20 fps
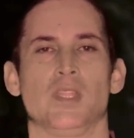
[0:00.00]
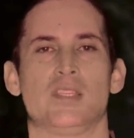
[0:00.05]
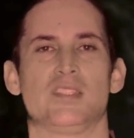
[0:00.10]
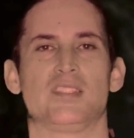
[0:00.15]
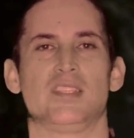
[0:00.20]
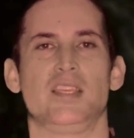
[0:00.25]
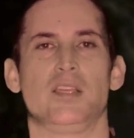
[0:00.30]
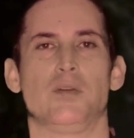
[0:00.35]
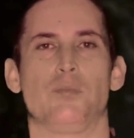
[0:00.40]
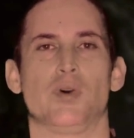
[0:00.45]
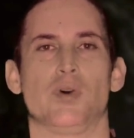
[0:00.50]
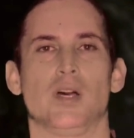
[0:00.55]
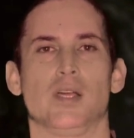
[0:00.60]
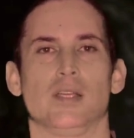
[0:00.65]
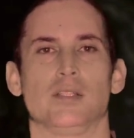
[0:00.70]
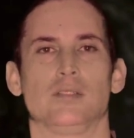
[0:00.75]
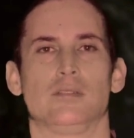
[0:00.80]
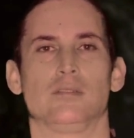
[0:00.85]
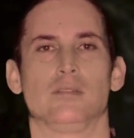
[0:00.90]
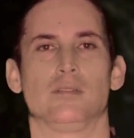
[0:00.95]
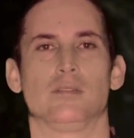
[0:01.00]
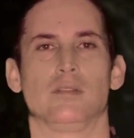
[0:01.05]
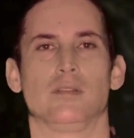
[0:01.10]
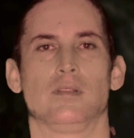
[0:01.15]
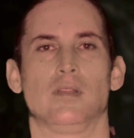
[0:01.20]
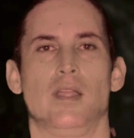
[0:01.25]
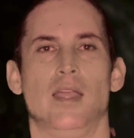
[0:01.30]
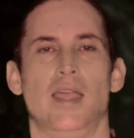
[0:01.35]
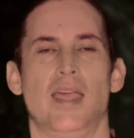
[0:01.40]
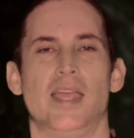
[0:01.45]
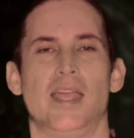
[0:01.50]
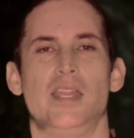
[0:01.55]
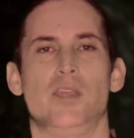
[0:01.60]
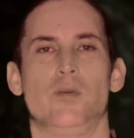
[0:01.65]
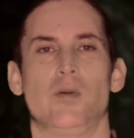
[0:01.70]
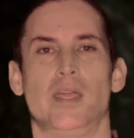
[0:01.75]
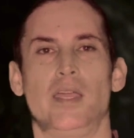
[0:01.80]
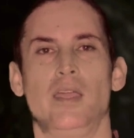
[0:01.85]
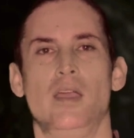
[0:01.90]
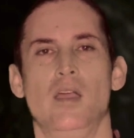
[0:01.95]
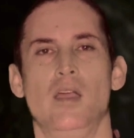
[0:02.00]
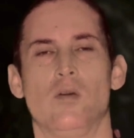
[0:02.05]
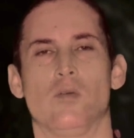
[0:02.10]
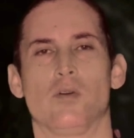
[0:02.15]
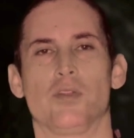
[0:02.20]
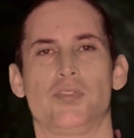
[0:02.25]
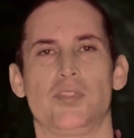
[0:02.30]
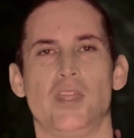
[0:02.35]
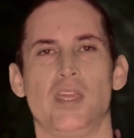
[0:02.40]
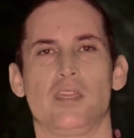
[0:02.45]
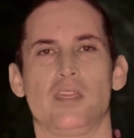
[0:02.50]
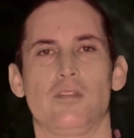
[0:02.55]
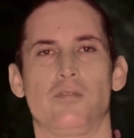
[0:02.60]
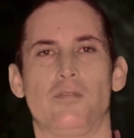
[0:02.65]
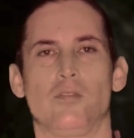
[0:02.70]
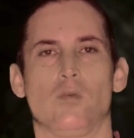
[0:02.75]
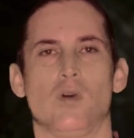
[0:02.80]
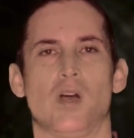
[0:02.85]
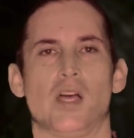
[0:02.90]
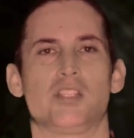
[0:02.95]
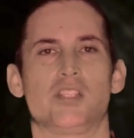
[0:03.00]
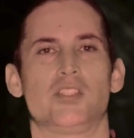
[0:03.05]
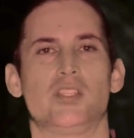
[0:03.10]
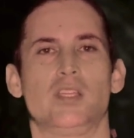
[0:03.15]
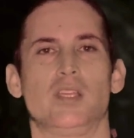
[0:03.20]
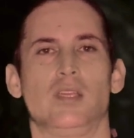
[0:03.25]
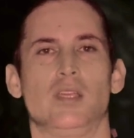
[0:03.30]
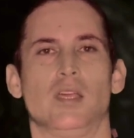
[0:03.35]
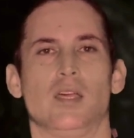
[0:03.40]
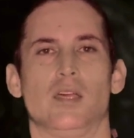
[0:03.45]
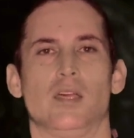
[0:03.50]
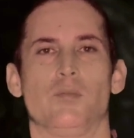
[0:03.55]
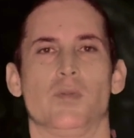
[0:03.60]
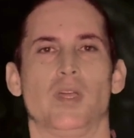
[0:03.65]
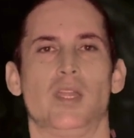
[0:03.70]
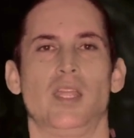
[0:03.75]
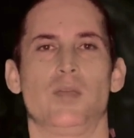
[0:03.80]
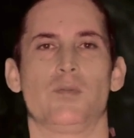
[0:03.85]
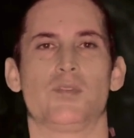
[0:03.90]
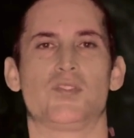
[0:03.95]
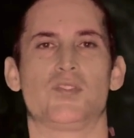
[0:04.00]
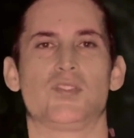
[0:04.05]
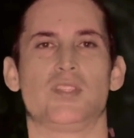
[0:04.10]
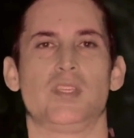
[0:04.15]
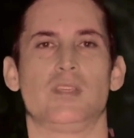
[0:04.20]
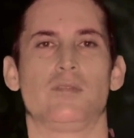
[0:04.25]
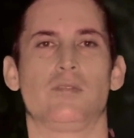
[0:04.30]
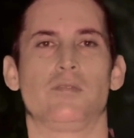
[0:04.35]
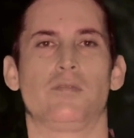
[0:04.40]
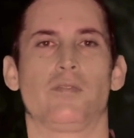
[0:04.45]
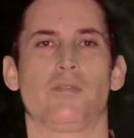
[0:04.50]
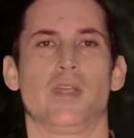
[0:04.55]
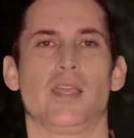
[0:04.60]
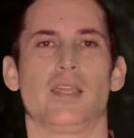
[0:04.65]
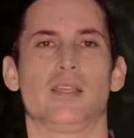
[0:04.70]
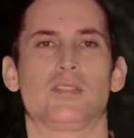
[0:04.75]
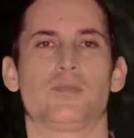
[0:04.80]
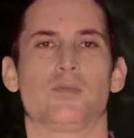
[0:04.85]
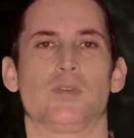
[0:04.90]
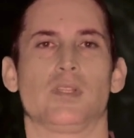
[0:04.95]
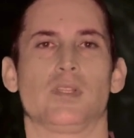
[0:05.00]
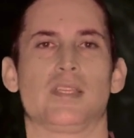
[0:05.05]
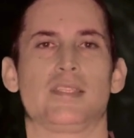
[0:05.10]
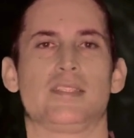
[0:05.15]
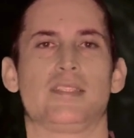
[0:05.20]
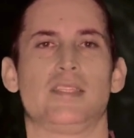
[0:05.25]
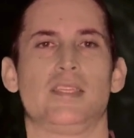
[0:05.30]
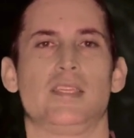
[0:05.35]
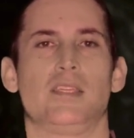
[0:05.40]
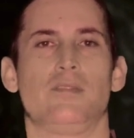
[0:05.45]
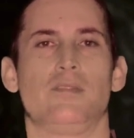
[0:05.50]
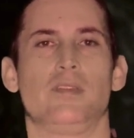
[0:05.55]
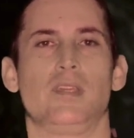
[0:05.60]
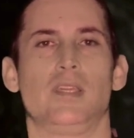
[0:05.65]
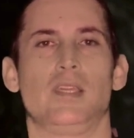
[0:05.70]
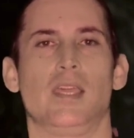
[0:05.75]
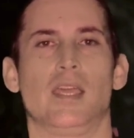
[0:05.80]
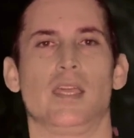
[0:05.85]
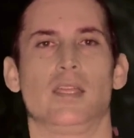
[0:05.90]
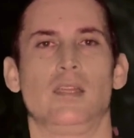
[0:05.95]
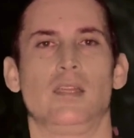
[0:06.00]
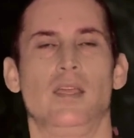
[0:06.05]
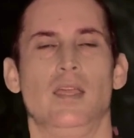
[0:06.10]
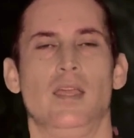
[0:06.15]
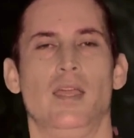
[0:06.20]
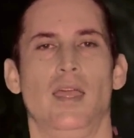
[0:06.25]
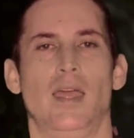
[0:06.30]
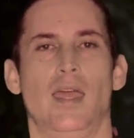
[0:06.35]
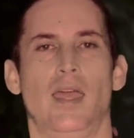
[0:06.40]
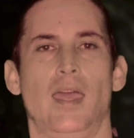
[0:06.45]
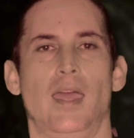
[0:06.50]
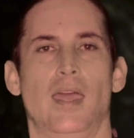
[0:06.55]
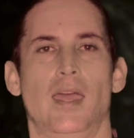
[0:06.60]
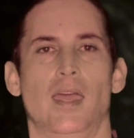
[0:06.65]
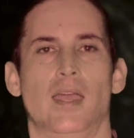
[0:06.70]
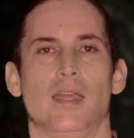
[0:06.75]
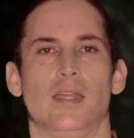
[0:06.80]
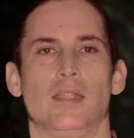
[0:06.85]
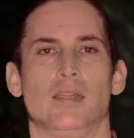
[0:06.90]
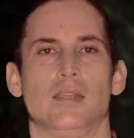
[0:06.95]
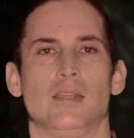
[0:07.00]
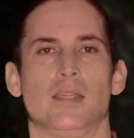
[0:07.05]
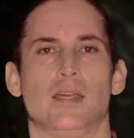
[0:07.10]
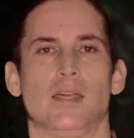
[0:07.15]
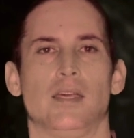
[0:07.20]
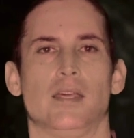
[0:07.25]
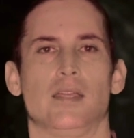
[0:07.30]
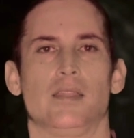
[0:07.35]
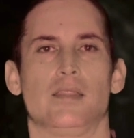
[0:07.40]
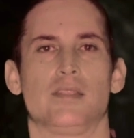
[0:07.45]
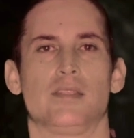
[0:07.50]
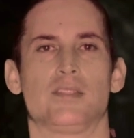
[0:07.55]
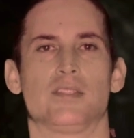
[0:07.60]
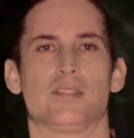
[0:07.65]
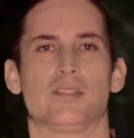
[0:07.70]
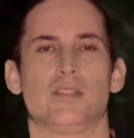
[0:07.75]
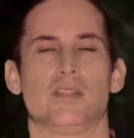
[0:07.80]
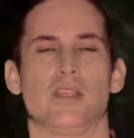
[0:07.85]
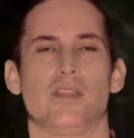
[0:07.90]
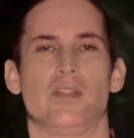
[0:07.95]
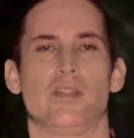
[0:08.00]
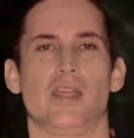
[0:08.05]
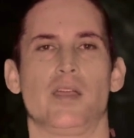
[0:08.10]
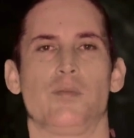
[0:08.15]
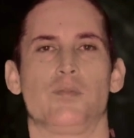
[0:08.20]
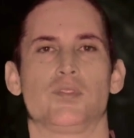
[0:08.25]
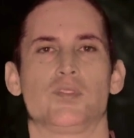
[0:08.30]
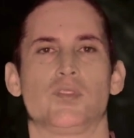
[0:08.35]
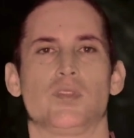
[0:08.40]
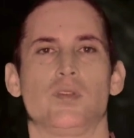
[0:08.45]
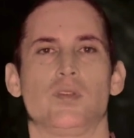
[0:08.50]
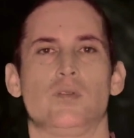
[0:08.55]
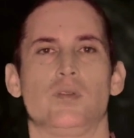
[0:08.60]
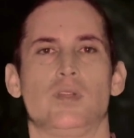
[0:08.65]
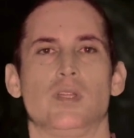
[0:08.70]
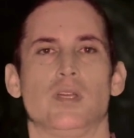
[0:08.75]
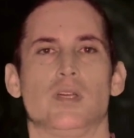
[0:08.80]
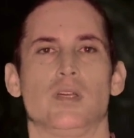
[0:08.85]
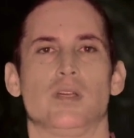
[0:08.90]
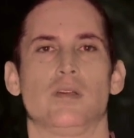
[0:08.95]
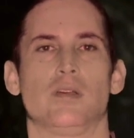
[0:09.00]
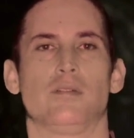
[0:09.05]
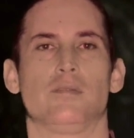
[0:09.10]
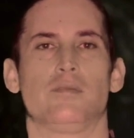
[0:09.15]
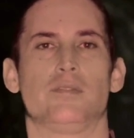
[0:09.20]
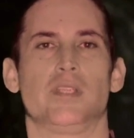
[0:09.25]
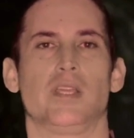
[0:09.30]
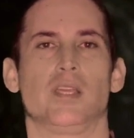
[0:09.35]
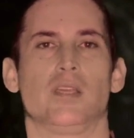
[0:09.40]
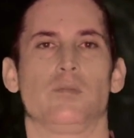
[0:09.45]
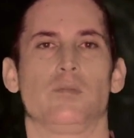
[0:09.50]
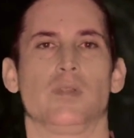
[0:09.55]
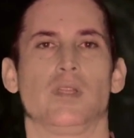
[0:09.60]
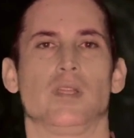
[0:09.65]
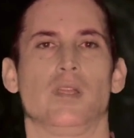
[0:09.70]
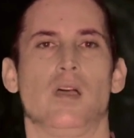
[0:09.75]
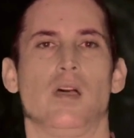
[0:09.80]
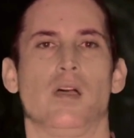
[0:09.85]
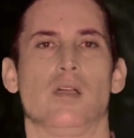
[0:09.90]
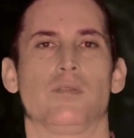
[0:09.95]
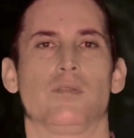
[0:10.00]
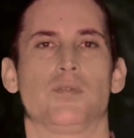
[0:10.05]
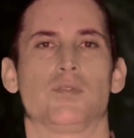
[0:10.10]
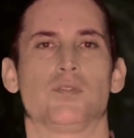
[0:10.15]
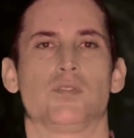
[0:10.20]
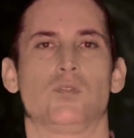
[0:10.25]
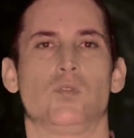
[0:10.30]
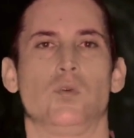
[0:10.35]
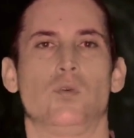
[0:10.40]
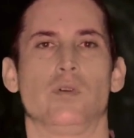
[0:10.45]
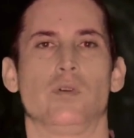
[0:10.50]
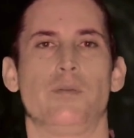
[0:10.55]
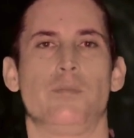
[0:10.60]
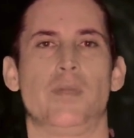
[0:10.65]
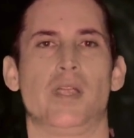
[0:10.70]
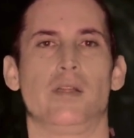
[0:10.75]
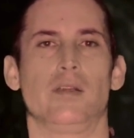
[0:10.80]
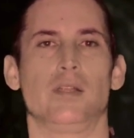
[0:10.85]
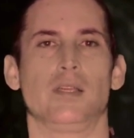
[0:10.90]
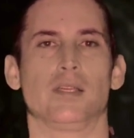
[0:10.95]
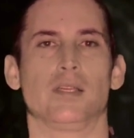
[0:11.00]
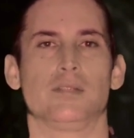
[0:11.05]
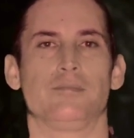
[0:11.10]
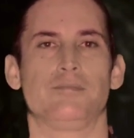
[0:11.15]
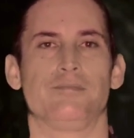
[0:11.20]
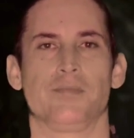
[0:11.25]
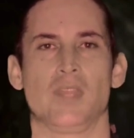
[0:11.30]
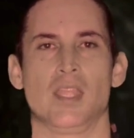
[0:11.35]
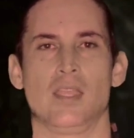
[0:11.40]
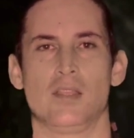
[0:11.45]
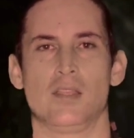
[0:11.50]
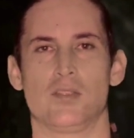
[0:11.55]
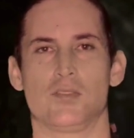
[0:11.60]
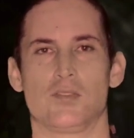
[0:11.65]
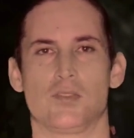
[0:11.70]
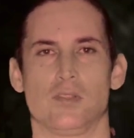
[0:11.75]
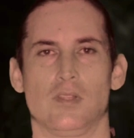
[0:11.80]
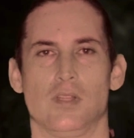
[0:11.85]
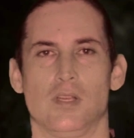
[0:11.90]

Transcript: seek upon. Anyway, well, thank you for watching. my name is Steven Franks, spelled S-T-E-V-E-N and uh, this is another episode of Jacob Lenhoff's Tour America. So